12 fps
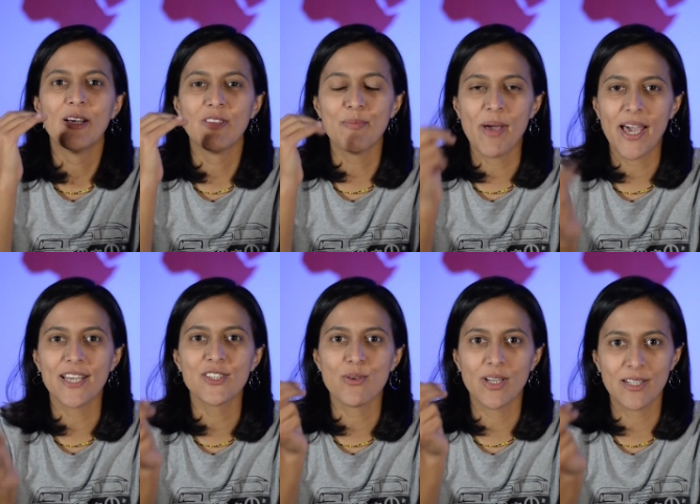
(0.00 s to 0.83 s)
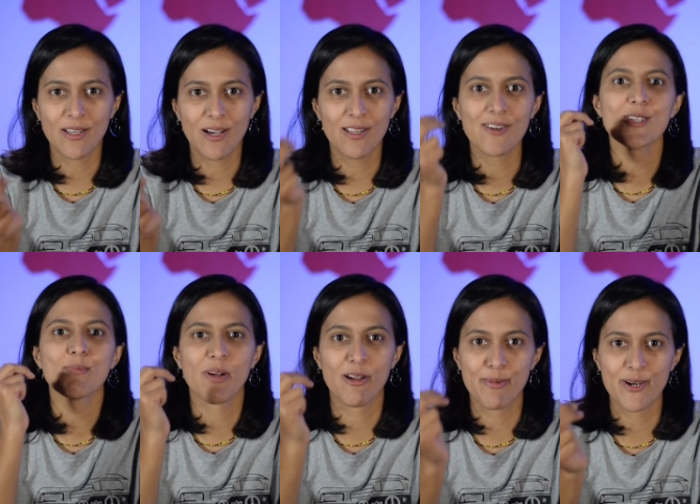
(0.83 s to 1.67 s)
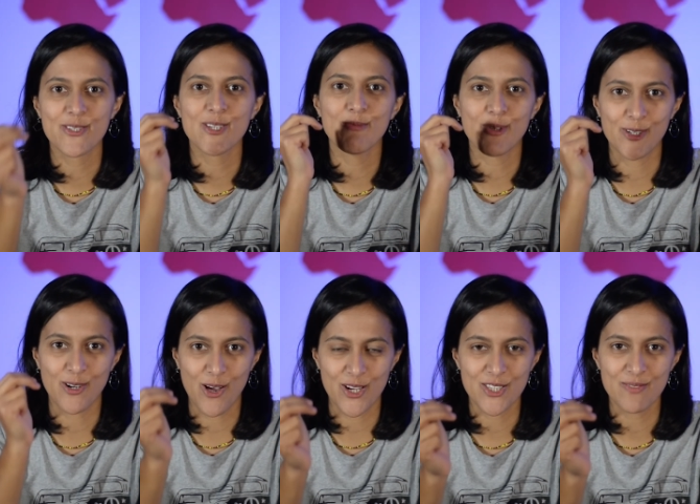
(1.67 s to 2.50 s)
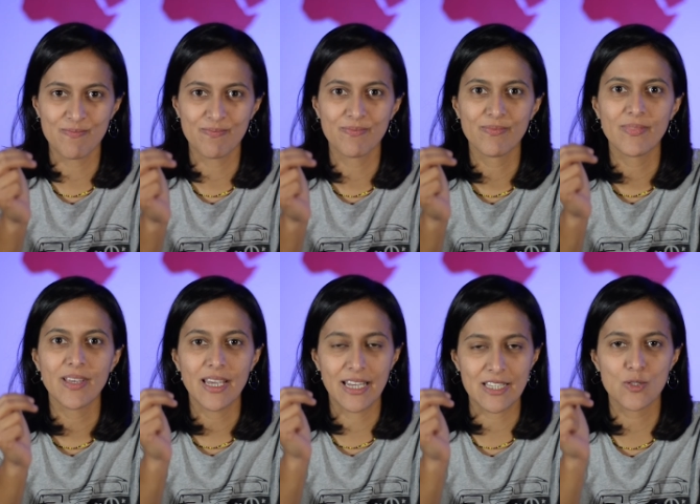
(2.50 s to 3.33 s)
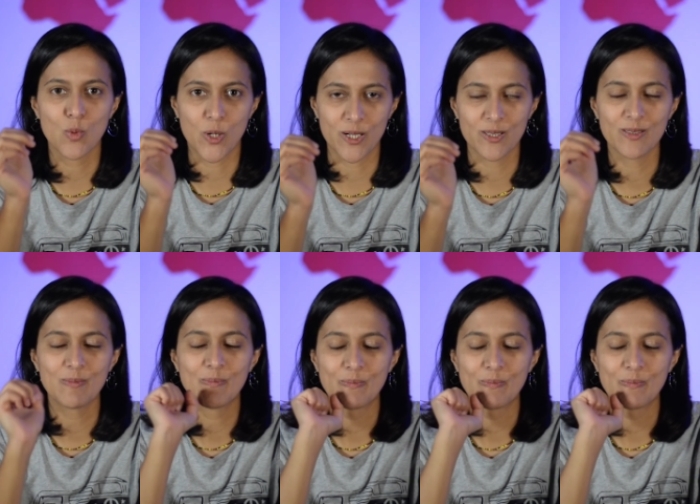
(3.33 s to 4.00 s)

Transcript: We paid $20 per person per night. It's worth.